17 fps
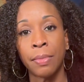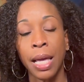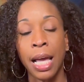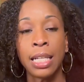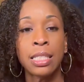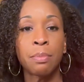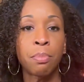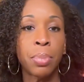
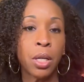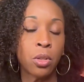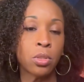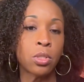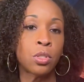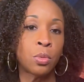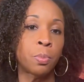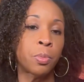It's
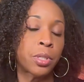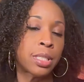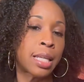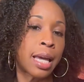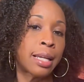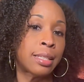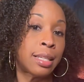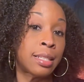built to
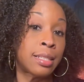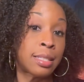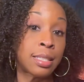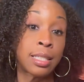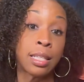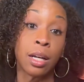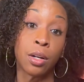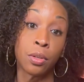protect
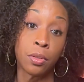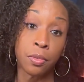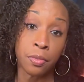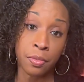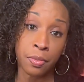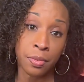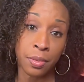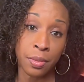
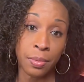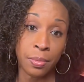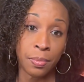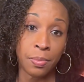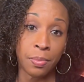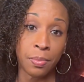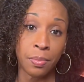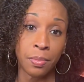itself.
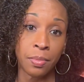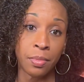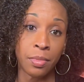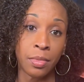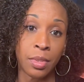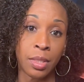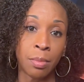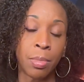
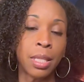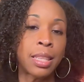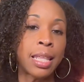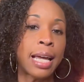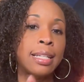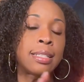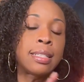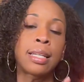But
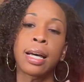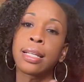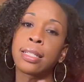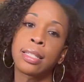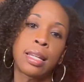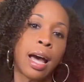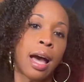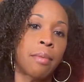that
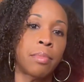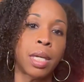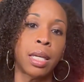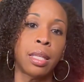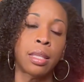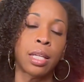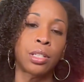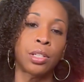does not
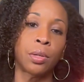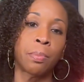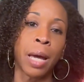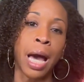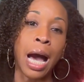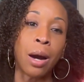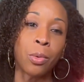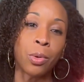mean that you're
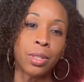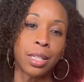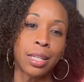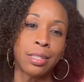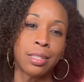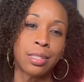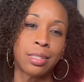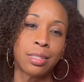
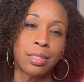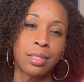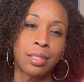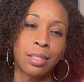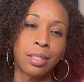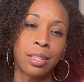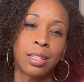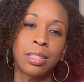powerless.
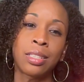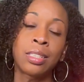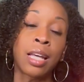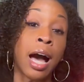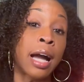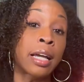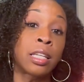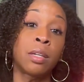
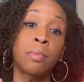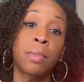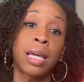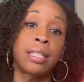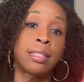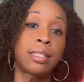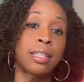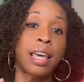
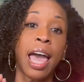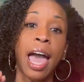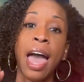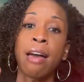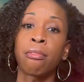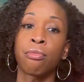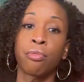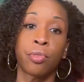Document
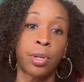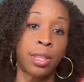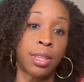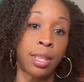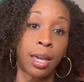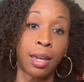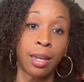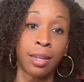
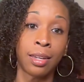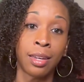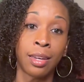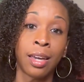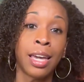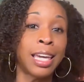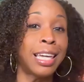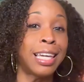everything,
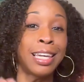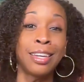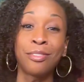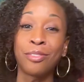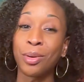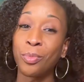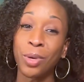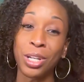
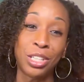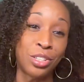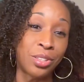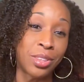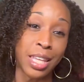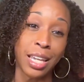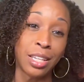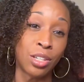even when you
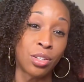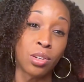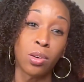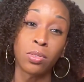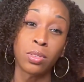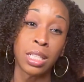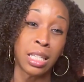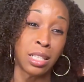think you
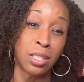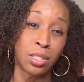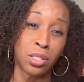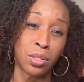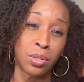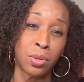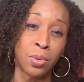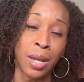don't need
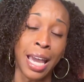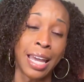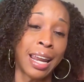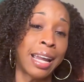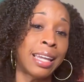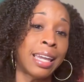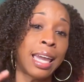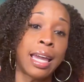to. And
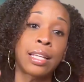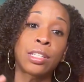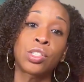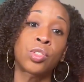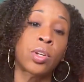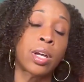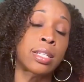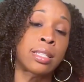I can't
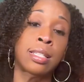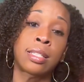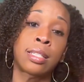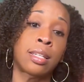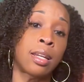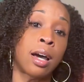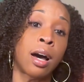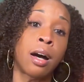stress
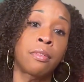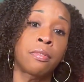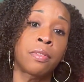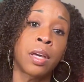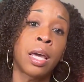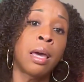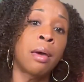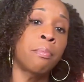this enough.
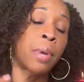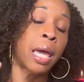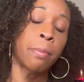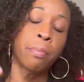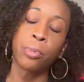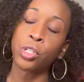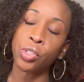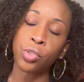
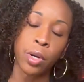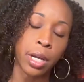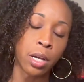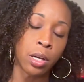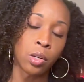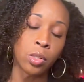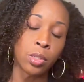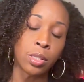Paper
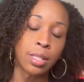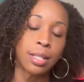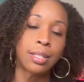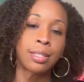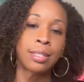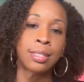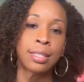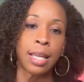trails
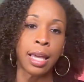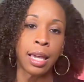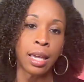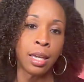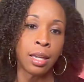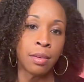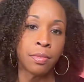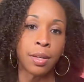
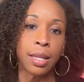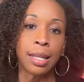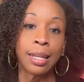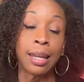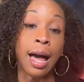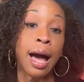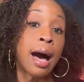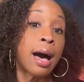save
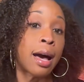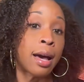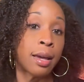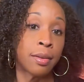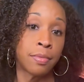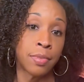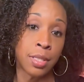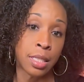
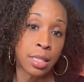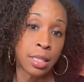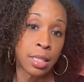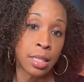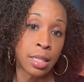lives.